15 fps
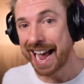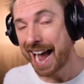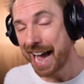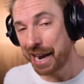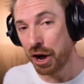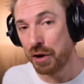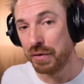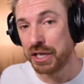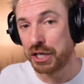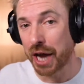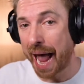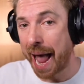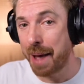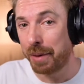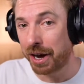Head over to
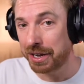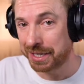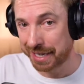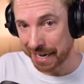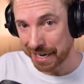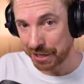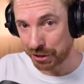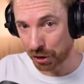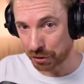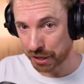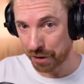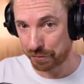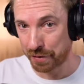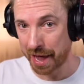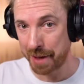m r c dot
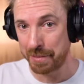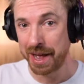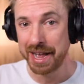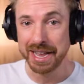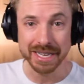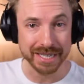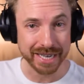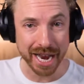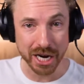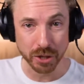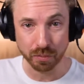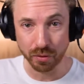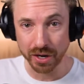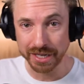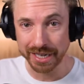f m slash
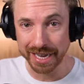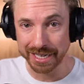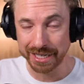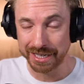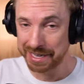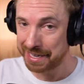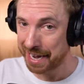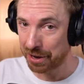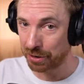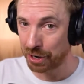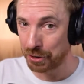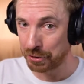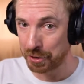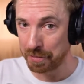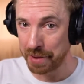presets to
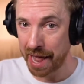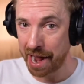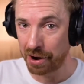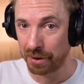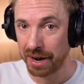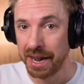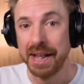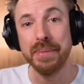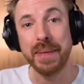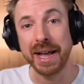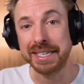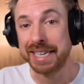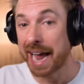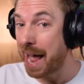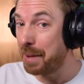download them now.
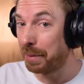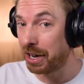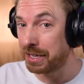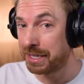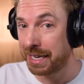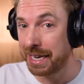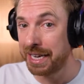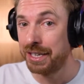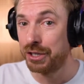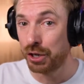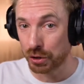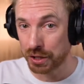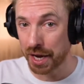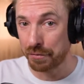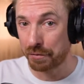That's m r c
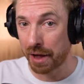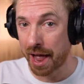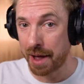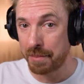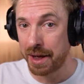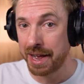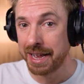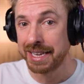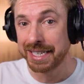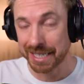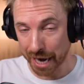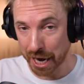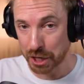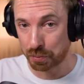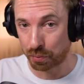dot f m
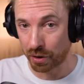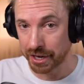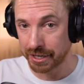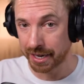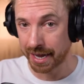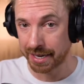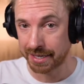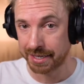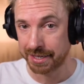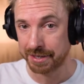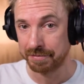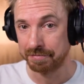slash presets.